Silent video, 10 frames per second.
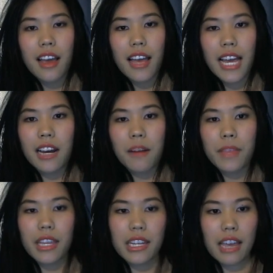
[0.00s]
And
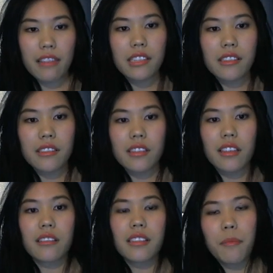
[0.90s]
now this is
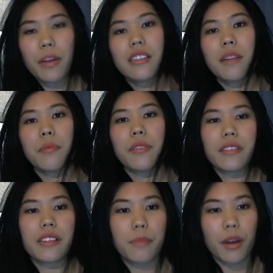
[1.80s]
the step-by-step
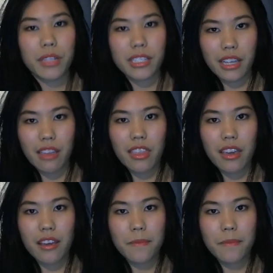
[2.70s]
process by which to get there.